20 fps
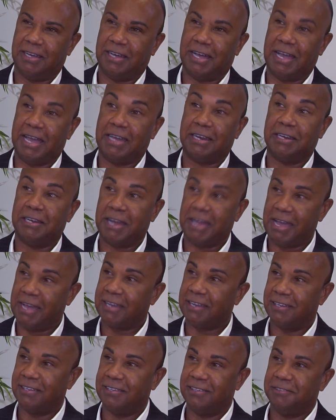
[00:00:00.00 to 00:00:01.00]
I had a
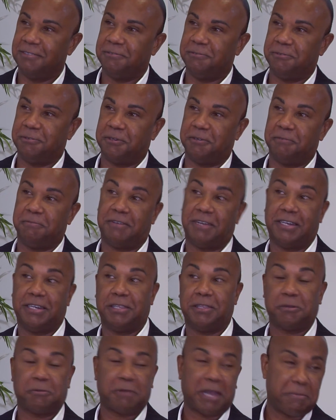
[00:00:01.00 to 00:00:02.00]
knack for
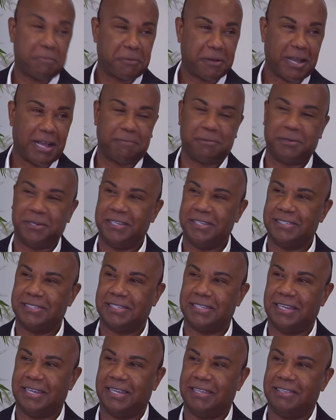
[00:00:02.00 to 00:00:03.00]
finding the right properties
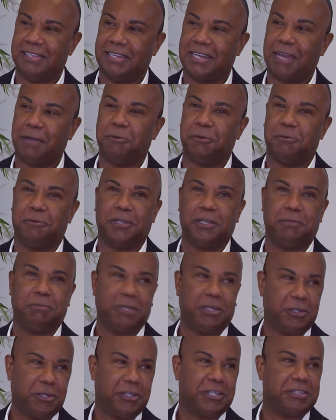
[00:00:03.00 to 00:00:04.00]
and that I would really
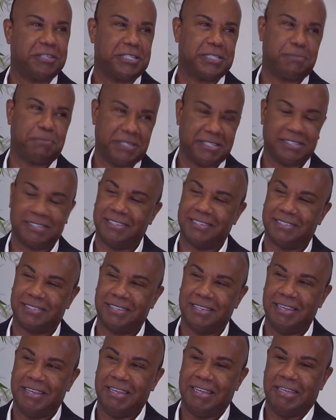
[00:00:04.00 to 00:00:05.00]
be good at this business.
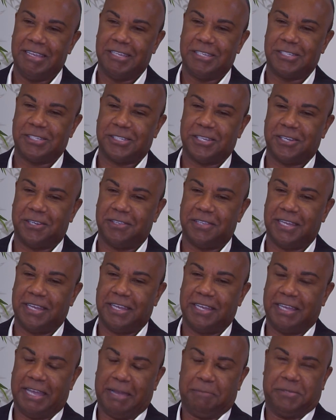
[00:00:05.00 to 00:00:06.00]
So
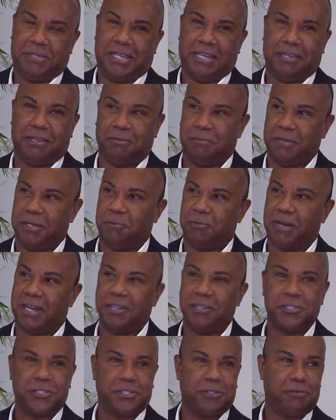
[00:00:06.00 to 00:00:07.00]
they kept telling me, why
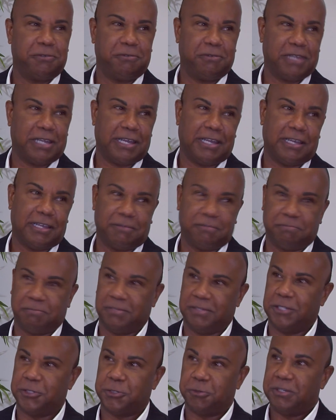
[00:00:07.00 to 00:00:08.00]
don't you
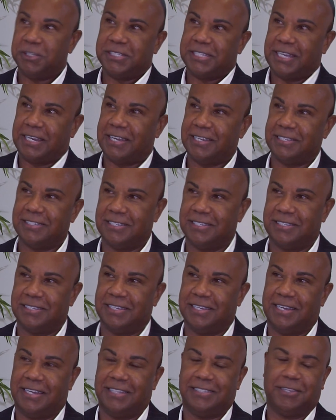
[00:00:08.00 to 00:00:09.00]
get your real estate
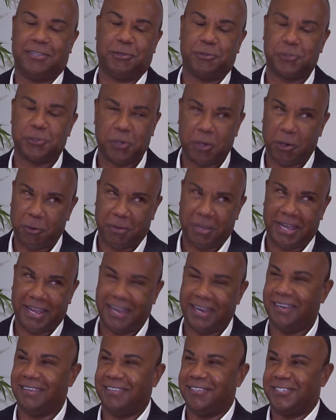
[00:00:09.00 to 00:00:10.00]
license? And I said, there's no
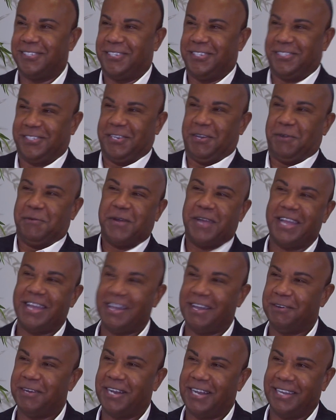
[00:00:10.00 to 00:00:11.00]
way. There's just no way
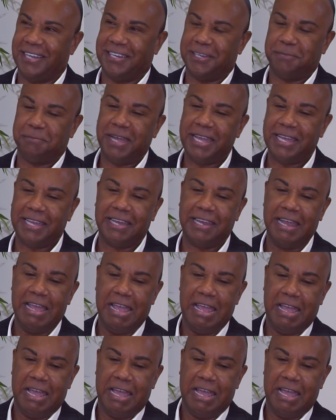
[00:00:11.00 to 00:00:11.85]
I could make it.